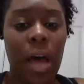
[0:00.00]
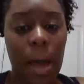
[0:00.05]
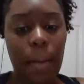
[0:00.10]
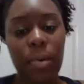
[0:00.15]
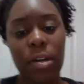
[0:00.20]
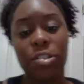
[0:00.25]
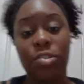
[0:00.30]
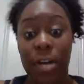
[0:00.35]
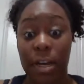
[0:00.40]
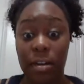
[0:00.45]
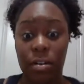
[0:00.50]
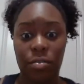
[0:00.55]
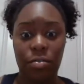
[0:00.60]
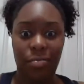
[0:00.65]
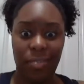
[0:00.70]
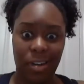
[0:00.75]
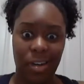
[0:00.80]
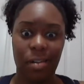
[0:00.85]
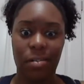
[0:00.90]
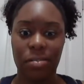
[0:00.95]
I'm going to try to do
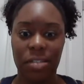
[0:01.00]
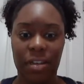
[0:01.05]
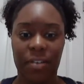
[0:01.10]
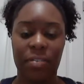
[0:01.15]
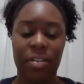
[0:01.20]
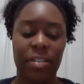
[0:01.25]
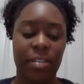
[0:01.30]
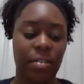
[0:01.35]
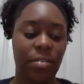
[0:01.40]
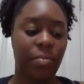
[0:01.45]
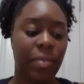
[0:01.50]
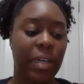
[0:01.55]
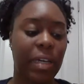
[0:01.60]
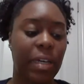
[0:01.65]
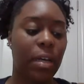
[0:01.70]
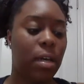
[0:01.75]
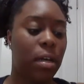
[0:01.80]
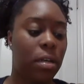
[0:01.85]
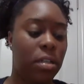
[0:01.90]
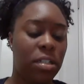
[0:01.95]
videos every single
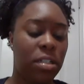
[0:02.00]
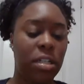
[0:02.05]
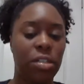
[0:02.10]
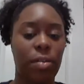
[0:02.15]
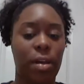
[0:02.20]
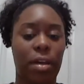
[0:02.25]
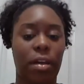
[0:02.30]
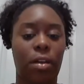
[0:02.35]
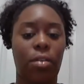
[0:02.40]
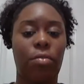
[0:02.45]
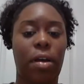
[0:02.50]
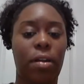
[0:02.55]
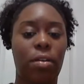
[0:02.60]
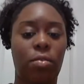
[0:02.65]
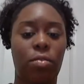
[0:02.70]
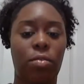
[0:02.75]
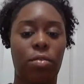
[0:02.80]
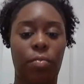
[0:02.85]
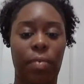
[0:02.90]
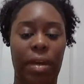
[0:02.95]
week just so I can
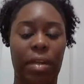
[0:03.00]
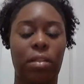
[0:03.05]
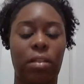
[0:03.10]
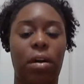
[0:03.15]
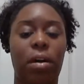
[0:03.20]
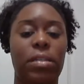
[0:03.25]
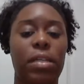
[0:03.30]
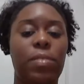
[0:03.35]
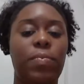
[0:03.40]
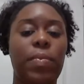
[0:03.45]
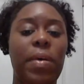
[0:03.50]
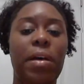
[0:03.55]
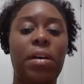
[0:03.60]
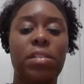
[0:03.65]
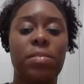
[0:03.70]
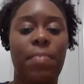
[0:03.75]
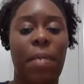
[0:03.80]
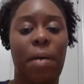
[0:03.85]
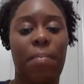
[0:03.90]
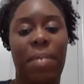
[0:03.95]
chronicle the weight loss as well
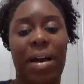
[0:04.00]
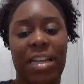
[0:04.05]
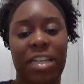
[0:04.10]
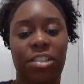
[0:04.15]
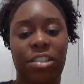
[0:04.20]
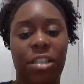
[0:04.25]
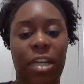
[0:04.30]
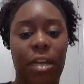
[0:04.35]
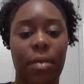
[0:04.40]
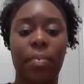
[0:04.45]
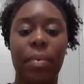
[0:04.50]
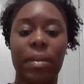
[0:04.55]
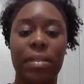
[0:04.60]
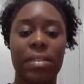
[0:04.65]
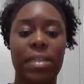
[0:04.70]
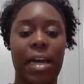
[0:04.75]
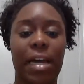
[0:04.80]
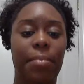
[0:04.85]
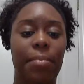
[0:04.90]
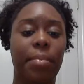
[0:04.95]
as my body shape
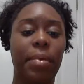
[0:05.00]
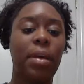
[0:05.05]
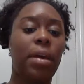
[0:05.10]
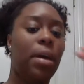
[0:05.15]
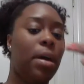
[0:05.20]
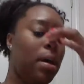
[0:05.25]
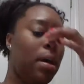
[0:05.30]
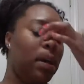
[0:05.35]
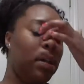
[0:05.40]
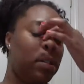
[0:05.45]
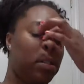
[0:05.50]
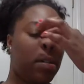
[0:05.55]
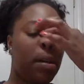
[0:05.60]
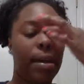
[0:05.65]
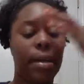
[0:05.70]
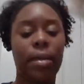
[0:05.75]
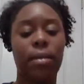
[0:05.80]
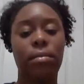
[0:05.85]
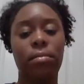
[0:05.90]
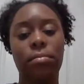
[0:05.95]
and type, so
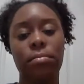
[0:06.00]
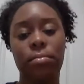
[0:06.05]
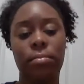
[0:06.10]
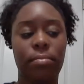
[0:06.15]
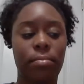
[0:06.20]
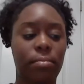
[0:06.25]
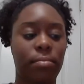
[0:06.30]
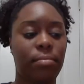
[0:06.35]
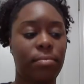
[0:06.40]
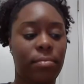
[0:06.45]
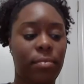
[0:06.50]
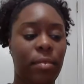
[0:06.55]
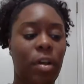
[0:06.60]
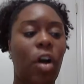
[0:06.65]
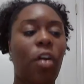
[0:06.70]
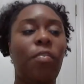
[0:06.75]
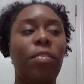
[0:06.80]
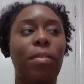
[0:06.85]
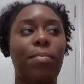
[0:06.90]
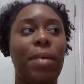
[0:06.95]
I can
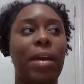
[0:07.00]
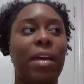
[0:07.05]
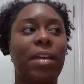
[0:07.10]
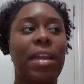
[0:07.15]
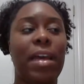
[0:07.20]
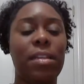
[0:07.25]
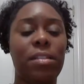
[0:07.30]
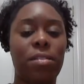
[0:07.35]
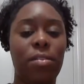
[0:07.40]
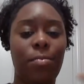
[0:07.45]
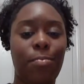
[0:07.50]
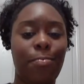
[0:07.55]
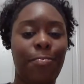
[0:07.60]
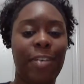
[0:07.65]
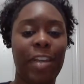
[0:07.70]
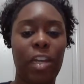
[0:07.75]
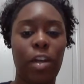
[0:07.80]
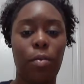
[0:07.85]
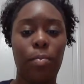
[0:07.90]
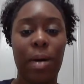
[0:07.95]
hopefully make a nice little
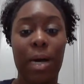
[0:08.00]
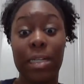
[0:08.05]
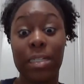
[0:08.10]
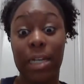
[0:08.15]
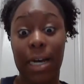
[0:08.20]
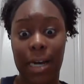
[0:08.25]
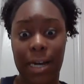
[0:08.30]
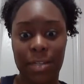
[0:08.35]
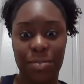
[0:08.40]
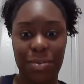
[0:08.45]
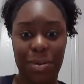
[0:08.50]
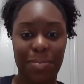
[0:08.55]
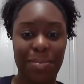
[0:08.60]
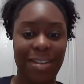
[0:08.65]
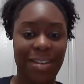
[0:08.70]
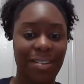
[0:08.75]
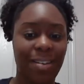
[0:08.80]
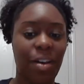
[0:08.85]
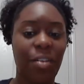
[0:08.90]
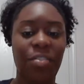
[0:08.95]
video montage when I'm
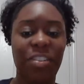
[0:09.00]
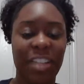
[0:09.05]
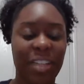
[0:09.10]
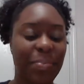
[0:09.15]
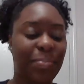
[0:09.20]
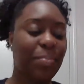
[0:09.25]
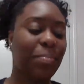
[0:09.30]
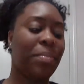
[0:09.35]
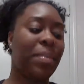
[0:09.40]
done, hopefully.